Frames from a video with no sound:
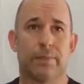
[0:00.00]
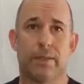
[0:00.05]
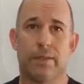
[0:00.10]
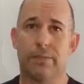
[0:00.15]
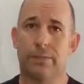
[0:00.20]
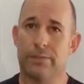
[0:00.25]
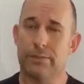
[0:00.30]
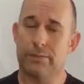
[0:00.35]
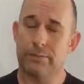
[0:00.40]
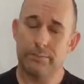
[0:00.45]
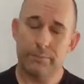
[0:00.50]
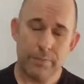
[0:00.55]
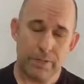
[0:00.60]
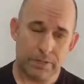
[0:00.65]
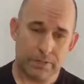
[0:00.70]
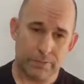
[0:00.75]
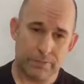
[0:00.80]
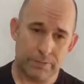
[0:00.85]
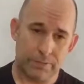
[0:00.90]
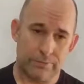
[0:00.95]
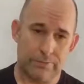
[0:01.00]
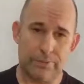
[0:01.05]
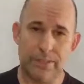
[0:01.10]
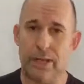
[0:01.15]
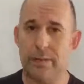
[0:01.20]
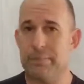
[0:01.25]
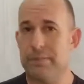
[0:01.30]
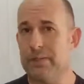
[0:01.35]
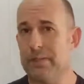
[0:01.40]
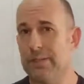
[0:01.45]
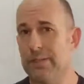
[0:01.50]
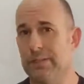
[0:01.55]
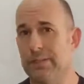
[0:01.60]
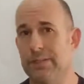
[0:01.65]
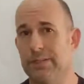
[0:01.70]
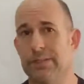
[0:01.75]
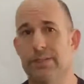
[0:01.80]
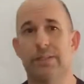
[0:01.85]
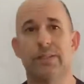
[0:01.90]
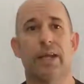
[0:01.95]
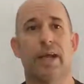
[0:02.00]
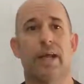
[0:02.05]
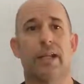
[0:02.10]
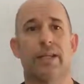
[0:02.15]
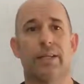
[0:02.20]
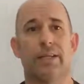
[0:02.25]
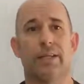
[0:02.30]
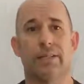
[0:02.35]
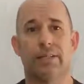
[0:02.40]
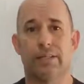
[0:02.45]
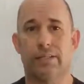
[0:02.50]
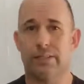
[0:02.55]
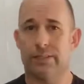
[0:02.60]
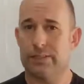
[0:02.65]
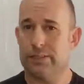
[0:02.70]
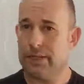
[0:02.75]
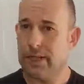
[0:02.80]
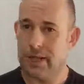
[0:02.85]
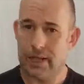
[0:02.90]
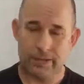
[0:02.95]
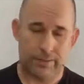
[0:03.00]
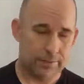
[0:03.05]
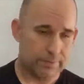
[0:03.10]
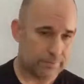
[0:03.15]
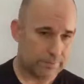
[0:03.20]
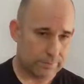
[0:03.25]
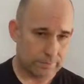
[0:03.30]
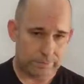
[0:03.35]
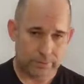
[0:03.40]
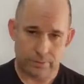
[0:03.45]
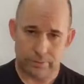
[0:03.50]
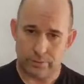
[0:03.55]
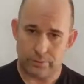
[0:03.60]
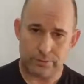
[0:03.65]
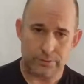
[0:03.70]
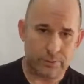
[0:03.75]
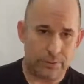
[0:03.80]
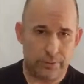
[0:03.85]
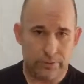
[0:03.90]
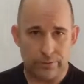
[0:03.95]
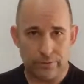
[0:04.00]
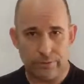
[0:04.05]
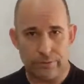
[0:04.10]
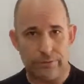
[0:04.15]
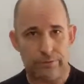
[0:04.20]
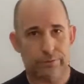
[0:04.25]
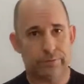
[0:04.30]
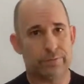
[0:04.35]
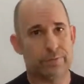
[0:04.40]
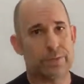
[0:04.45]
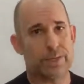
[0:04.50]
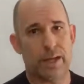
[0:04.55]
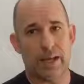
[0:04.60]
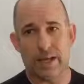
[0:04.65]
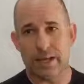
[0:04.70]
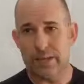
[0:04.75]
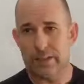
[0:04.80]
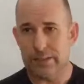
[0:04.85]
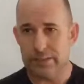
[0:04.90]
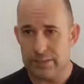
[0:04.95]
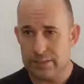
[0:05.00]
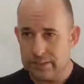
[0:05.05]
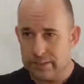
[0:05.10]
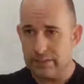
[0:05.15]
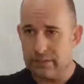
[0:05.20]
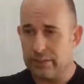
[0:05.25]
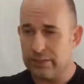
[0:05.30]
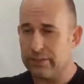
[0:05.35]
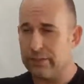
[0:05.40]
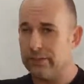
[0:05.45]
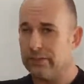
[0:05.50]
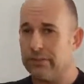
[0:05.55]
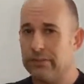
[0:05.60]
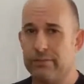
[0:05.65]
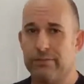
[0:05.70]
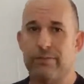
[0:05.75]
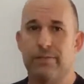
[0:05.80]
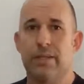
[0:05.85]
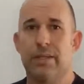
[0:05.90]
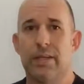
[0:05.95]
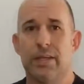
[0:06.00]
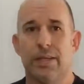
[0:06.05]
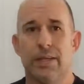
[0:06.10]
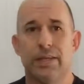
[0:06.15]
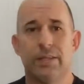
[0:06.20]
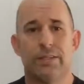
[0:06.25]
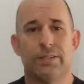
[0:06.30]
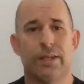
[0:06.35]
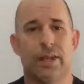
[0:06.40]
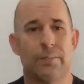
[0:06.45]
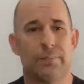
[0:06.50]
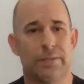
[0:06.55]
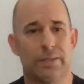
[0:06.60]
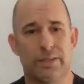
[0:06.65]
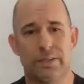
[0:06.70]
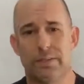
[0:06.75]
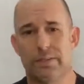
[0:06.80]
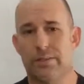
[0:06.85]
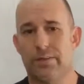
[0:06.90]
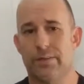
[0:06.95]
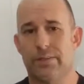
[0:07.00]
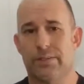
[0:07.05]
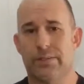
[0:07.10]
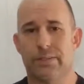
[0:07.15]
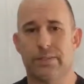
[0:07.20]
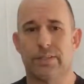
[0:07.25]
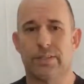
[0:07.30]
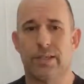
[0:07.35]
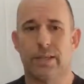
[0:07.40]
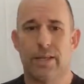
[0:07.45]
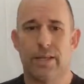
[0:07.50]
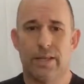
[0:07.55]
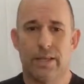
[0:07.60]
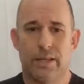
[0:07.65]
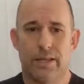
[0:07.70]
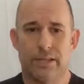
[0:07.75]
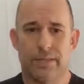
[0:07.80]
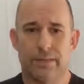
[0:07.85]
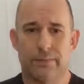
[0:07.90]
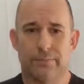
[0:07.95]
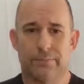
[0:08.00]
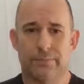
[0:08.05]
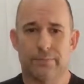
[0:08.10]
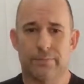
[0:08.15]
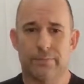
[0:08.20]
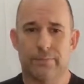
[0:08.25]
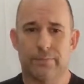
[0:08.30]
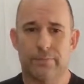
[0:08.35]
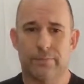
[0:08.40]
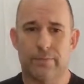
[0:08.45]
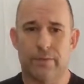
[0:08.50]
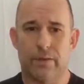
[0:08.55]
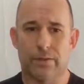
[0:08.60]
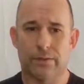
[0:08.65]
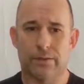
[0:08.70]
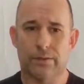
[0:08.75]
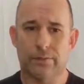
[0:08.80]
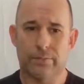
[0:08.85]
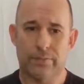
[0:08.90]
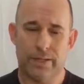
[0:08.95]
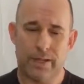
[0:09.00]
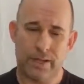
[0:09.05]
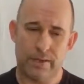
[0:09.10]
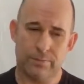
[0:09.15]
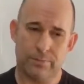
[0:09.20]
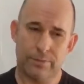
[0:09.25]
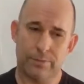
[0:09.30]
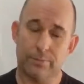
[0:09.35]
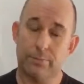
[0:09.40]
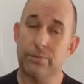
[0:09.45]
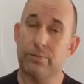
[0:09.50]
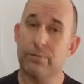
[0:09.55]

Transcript: It's a mixture of Japanese and Chinese. It's got, circular Chinese and then linear of Japanese arts. Also, we have some